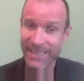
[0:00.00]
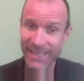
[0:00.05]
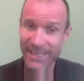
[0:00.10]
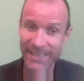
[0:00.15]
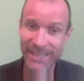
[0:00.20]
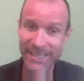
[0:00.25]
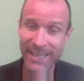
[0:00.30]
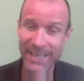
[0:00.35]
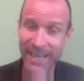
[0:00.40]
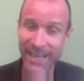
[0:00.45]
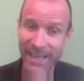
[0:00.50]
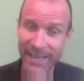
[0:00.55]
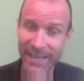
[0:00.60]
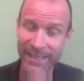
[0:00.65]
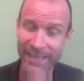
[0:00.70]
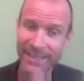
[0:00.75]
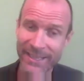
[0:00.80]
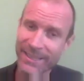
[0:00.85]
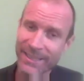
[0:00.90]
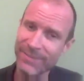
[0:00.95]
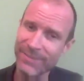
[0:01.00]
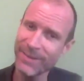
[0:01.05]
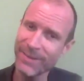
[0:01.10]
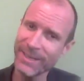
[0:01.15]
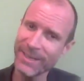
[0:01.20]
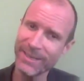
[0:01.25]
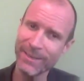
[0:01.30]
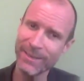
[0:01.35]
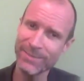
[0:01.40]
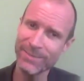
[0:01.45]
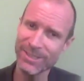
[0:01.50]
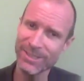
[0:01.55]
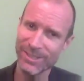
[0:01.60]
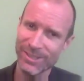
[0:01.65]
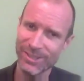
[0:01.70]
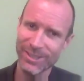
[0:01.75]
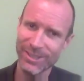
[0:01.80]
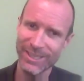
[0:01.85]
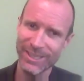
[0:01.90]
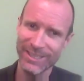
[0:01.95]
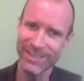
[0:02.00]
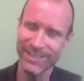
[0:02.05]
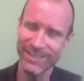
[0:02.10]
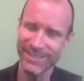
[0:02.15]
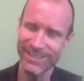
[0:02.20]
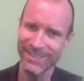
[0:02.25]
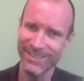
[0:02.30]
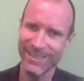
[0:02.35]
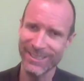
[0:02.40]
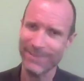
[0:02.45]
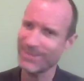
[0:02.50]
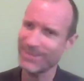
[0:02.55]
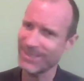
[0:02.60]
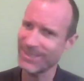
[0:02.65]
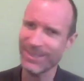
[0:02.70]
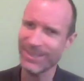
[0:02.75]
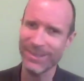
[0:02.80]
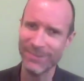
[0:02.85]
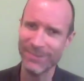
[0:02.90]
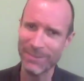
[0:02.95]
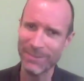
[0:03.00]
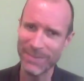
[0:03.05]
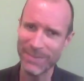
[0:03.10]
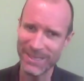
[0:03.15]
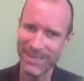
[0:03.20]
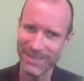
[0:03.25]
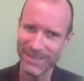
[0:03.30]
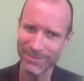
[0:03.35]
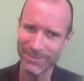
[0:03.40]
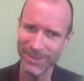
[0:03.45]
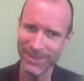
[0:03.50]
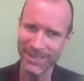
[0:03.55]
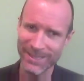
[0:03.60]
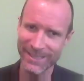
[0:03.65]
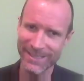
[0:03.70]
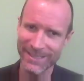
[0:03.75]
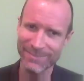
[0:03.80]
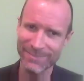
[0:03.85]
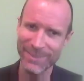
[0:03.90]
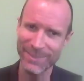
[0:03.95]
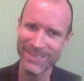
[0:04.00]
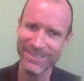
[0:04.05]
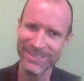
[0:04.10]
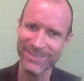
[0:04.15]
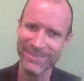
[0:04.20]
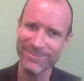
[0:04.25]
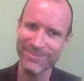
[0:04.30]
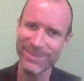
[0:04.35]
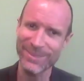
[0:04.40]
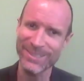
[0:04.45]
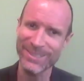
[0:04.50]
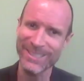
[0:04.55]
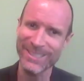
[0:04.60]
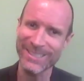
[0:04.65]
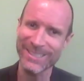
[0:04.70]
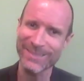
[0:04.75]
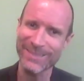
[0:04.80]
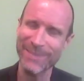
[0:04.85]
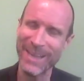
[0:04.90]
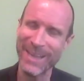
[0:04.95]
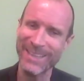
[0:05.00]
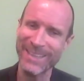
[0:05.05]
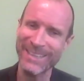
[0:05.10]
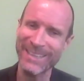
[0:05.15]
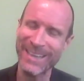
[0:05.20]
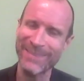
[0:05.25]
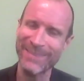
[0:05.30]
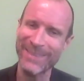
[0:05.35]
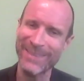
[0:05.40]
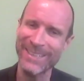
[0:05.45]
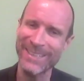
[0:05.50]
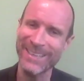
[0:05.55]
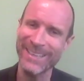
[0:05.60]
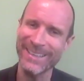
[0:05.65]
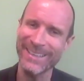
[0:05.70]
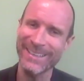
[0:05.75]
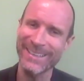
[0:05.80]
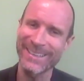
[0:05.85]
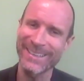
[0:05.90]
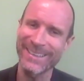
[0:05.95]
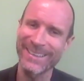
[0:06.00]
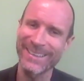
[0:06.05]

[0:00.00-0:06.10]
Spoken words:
in the eye. And right now I'm just looking, I'm still on the webpage. I'm looking at this picture of Mooji smiling at me like,